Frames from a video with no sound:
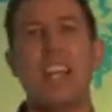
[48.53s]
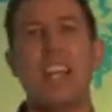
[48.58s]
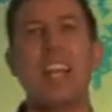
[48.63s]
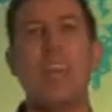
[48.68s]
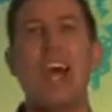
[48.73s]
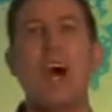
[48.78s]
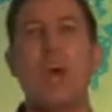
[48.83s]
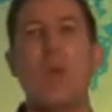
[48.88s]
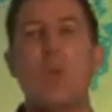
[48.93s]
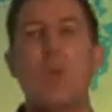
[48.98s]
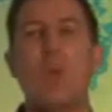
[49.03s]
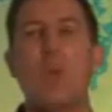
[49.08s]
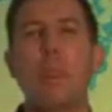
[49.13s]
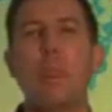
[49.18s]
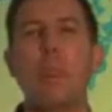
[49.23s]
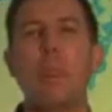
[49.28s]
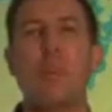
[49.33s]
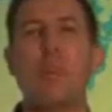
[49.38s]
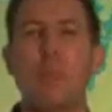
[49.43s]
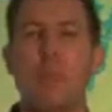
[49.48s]
Now,
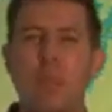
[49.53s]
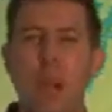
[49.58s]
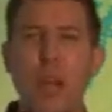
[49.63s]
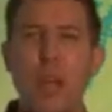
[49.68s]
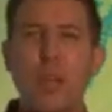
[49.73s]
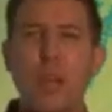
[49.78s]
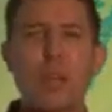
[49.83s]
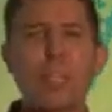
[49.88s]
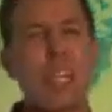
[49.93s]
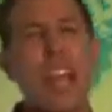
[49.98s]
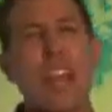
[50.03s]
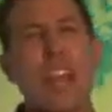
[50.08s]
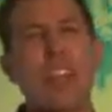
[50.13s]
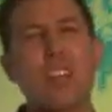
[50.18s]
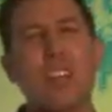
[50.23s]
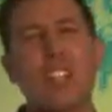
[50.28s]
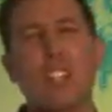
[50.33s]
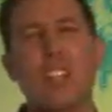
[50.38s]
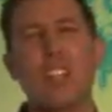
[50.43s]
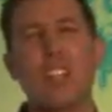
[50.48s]
the brothers
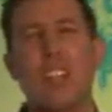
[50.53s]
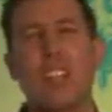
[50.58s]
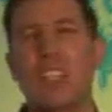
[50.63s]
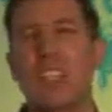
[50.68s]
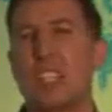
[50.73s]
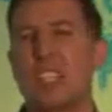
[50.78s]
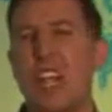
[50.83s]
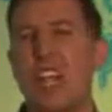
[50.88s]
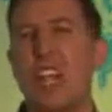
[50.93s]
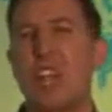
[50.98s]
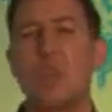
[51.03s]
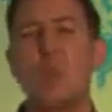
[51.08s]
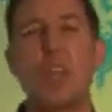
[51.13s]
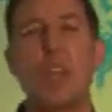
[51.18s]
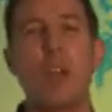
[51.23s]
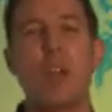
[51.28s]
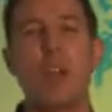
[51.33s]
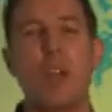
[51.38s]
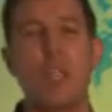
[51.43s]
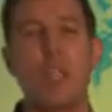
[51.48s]
and Gene decided
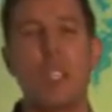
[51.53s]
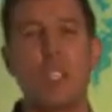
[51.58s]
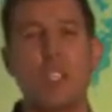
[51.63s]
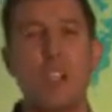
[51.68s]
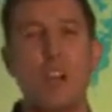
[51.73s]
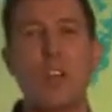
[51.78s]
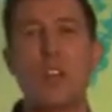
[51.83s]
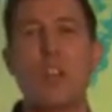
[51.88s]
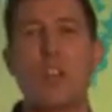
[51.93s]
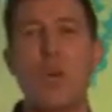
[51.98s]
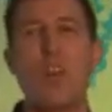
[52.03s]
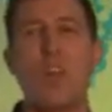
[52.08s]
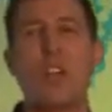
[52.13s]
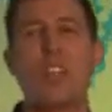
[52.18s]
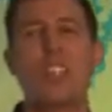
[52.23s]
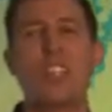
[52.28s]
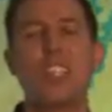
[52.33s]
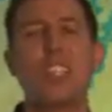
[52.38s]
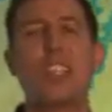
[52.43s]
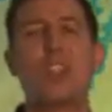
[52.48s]
right away to start
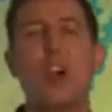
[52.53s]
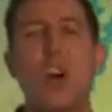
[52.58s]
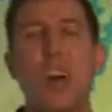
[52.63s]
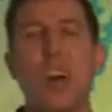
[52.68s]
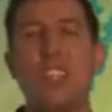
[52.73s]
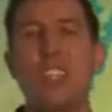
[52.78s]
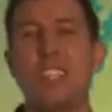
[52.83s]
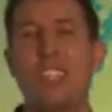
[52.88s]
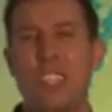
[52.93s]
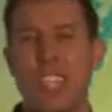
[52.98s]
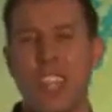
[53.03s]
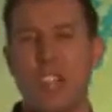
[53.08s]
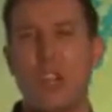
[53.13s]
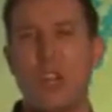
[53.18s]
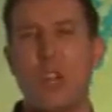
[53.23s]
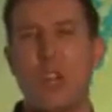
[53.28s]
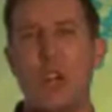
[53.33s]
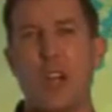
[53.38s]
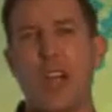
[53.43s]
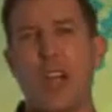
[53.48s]
focusing on
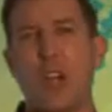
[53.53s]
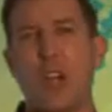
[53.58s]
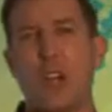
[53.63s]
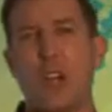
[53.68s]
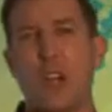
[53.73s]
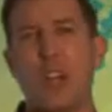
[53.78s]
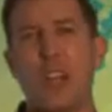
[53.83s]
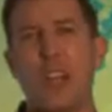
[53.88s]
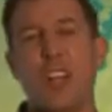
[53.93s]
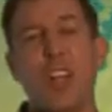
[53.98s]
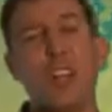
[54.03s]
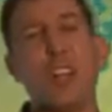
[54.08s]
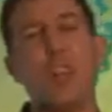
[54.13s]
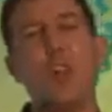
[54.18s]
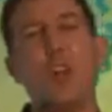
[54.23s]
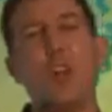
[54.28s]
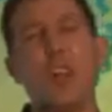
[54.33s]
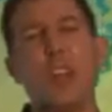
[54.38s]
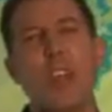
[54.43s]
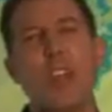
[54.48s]
cellular health.
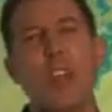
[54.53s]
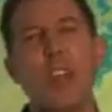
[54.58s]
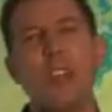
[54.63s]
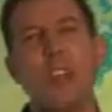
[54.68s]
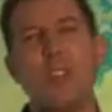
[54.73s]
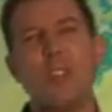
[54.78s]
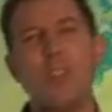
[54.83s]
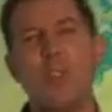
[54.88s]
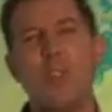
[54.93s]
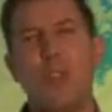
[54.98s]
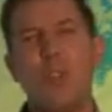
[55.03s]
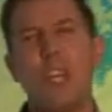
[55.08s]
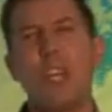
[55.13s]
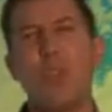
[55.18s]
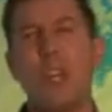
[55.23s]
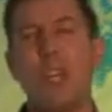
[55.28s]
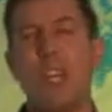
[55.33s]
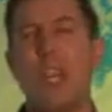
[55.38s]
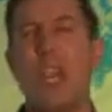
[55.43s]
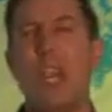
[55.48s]
They
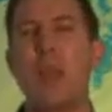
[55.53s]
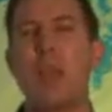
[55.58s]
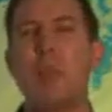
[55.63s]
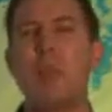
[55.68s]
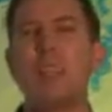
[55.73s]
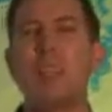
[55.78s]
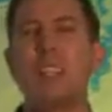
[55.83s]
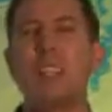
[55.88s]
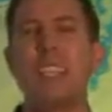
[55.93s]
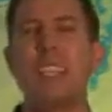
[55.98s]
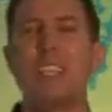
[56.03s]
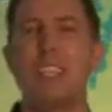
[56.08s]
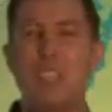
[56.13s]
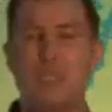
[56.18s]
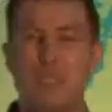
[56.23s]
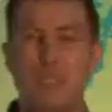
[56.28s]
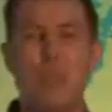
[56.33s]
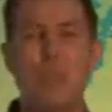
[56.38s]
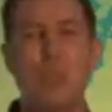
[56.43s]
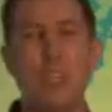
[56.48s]
really became
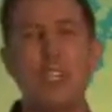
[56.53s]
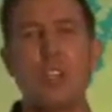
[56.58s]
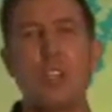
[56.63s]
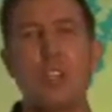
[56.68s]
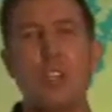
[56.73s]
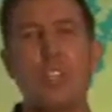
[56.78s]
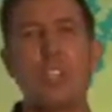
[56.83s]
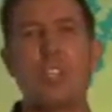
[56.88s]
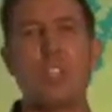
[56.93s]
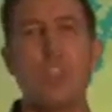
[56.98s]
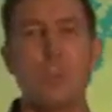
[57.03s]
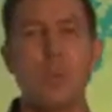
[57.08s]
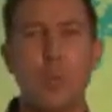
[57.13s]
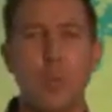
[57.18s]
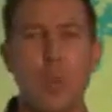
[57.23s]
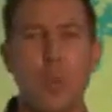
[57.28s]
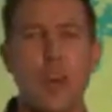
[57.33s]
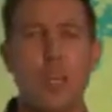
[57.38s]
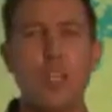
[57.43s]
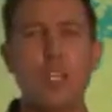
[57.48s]
extremely interested
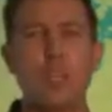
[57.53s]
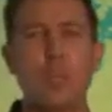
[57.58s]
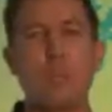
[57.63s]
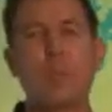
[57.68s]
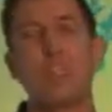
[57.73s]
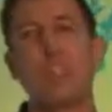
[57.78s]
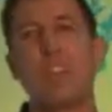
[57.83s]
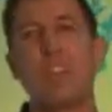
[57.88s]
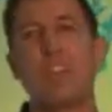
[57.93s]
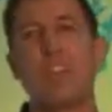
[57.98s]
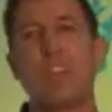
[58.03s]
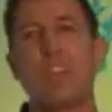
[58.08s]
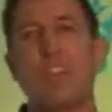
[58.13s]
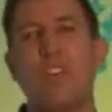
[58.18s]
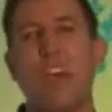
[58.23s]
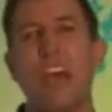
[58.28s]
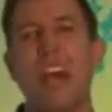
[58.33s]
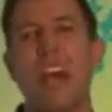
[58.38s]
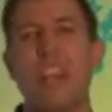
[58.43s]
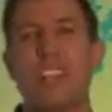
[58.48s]
in one
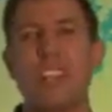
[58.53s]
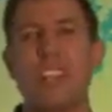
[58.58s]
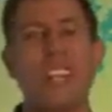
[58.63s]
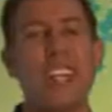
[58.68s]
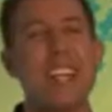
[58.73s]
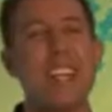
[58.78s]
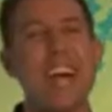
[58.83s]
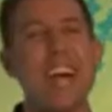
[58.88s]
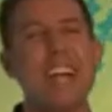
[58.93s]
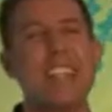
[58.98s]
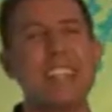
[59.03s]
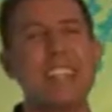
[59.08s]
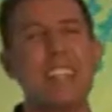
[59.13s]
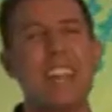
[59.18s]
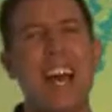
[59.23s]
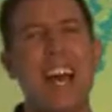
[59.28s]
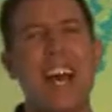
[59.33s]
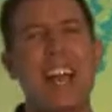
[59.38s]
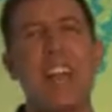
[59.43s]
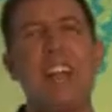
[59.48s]
specific fact, and that's
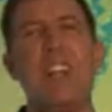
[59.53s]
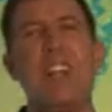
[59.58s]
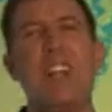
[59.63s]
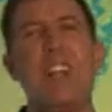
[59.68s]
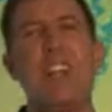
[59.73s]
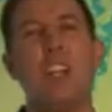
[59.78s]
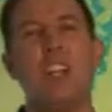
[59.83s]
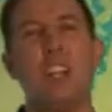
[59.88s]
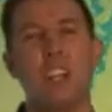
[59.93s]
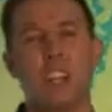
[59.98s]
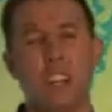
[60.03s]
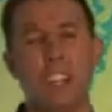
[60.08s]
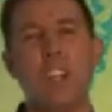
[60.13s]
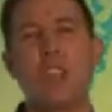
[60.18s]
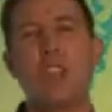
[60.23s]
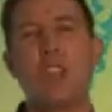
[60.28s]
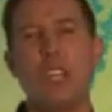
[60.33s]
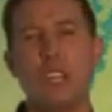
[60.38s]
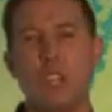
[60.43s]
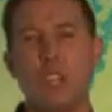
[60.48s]
that
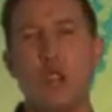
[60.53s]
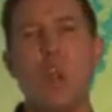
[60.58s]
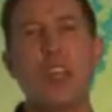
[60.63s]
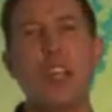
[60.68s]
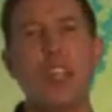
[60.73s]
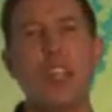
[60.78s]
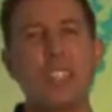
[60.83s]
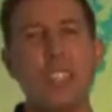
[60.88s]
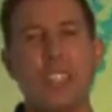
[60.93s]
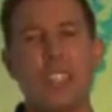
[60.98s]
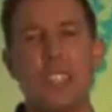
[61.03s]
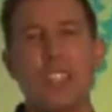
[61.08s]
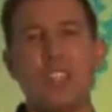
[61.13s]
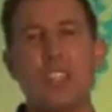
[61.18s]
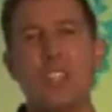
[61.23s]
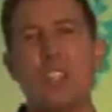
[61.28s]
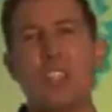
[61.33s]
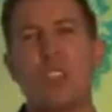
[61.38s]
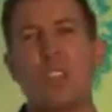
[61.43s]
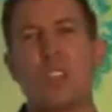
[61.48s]
serious chronic
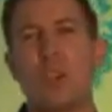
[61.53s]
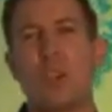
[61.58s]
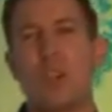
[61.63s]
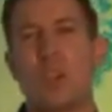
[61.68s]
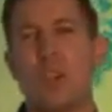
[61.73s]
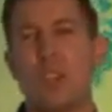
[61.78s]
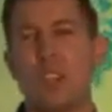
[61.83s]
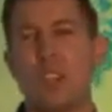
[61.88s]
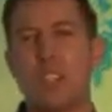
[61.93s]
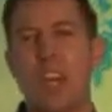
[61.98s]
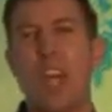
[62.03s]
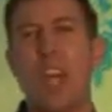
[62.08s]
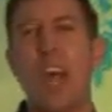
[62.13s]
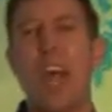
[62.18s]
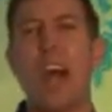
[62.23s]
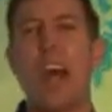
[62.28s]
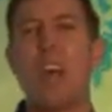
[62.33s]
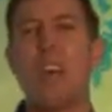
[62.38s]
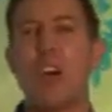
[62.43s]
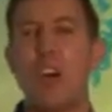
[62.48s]
diseases and disorders
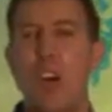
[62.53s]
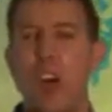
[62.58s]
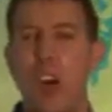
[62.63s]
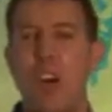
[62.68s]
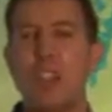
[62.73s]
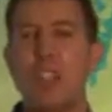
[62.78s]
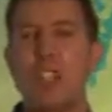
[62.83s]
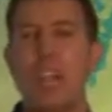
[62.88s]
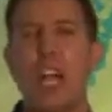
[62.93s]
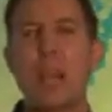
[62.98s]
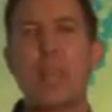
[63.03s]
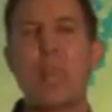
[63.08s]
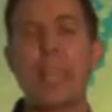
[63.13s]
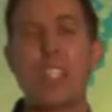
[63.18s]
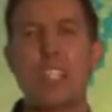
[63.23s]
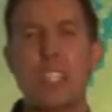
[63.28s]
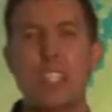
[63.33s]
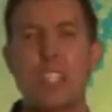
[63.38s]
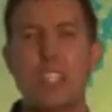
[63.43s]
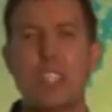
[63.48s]
have a hard time
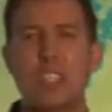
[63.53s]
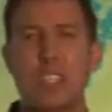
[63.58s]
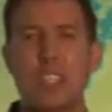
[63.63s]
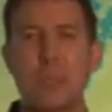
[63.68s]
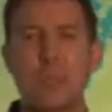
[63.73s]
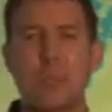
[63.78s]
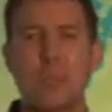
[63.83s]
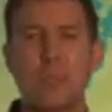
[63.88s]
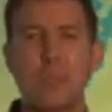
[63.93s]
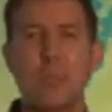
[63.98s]
existing